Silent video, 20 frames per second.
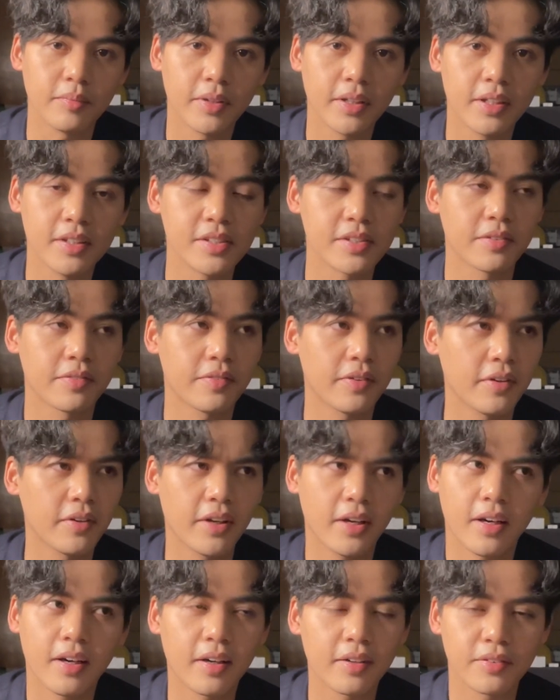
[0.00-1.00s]
it's
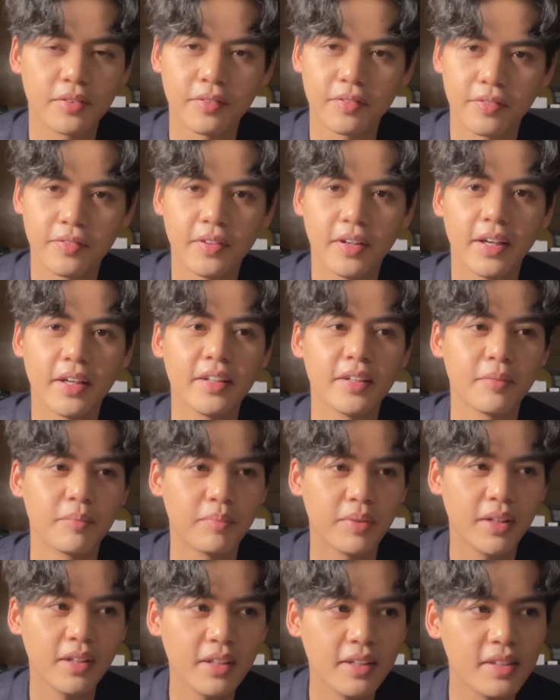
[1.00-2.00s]
very hard to find a
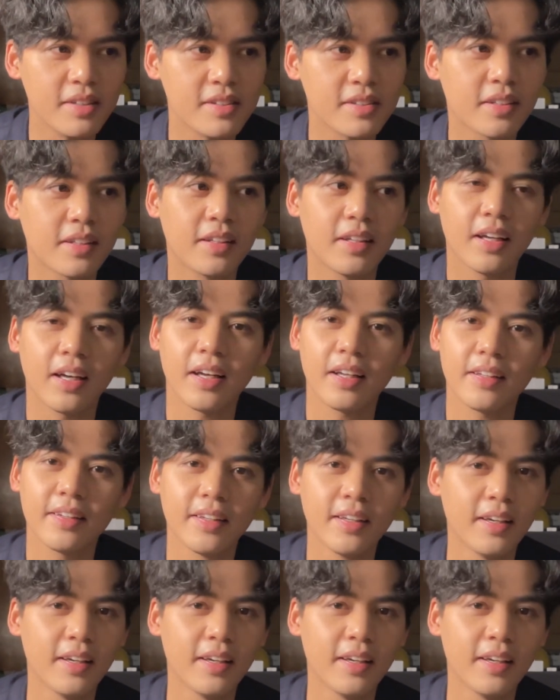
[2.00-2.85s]
piece that